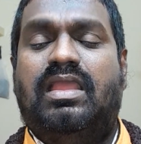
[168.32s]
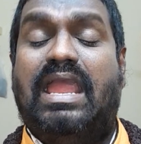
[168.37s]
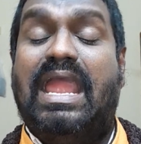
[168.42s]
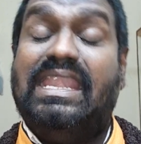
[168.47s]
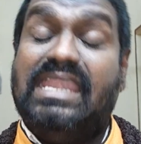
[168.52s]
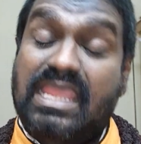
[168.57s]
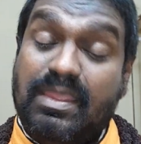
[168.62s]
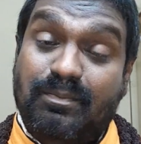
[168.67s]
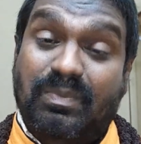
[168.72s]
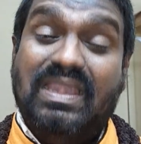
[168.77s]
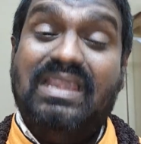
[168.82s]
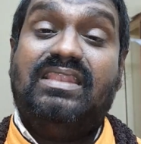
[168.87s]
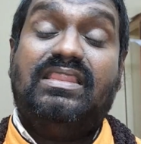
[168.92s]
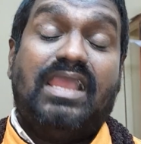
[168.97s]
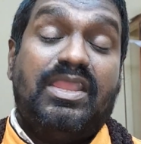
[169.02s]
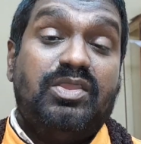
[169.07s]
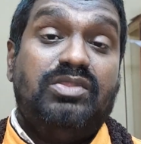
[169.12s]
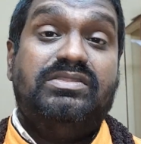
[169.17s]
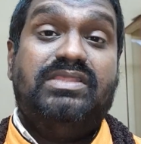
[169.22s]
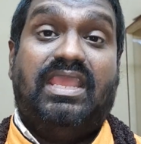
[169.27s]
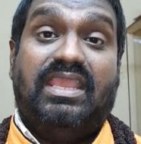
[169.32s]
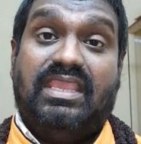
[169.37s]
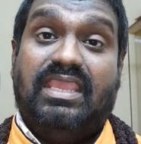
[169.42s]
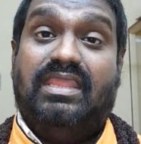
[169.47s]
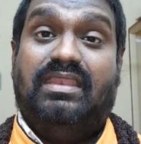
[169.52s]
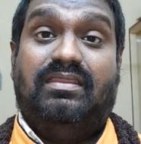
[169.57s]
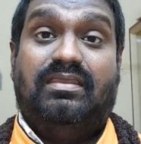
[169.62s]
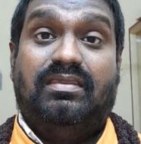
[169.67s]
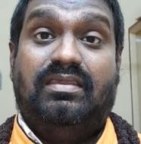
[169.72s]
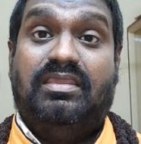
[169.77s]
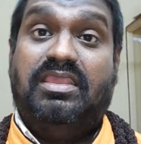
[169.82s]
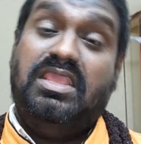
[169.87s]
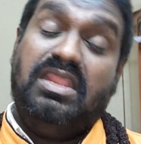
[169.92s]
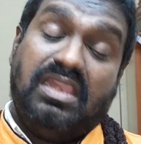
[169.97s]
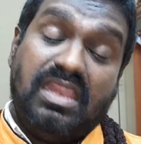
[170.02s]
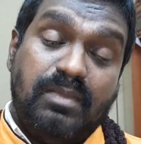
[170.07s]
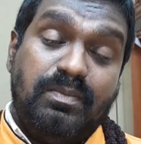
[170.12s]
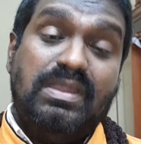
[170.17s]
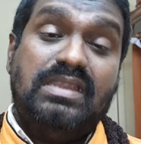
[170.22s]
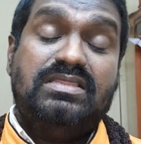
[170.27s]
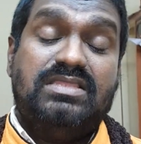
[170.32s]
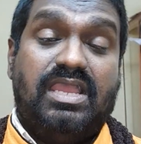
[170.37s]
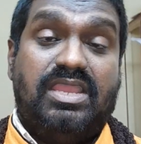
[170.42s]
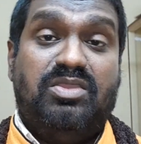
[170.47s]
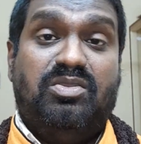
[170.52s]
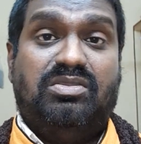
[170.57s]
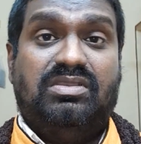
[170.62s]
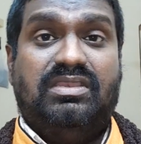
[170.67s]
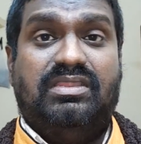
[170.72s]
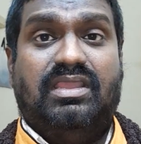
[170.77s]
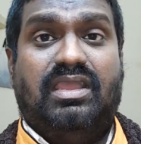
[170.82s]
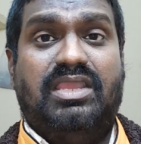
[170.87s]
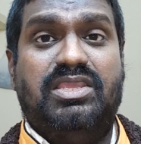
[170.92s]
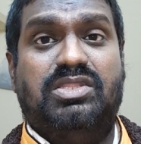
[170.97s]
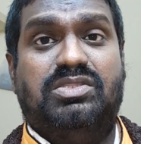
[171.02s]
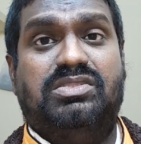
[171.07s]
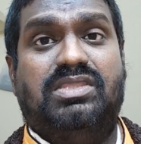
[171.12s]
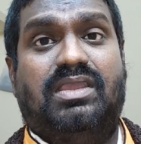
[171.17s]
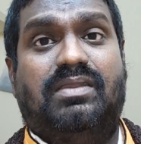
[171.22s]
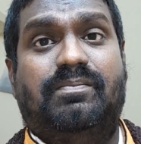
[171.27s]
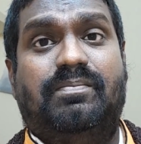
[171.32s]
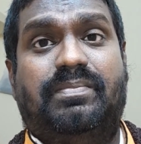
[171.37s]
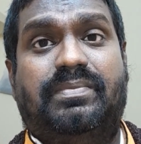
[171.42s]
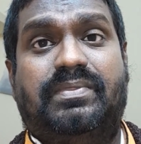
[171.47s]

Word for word: And he built Ayodhya again. He rebuilt the Ayodhya.